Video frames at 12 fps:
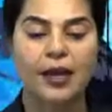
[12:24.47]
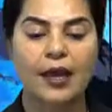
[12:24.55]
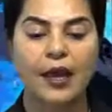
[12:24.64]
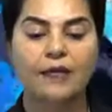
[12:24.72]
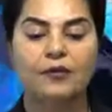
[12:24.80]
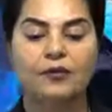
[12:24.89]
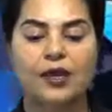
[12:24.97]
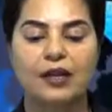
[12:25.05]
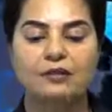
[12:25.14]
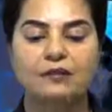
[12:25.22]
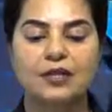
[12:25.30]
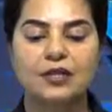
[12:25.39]
and the
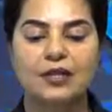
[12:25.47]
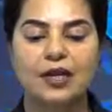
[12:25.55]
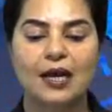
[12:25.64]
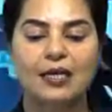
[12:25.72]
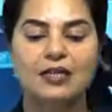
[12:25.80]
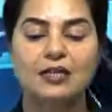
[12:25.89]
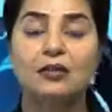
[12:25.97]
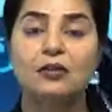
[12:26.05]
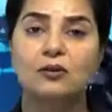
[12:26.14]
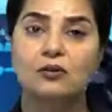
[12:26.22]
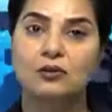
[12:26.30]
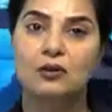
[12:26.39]
relevant ISIL
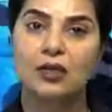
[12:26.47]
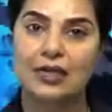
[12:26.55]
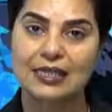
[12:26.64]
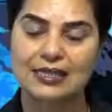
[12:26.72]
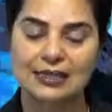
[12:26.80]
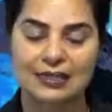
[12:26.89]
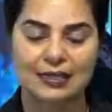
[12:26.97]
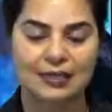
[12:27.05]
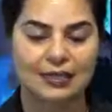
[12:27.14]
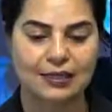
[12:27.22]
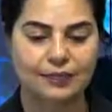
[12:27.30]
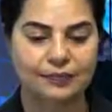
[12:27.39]
or
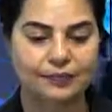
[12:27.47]
ISIS.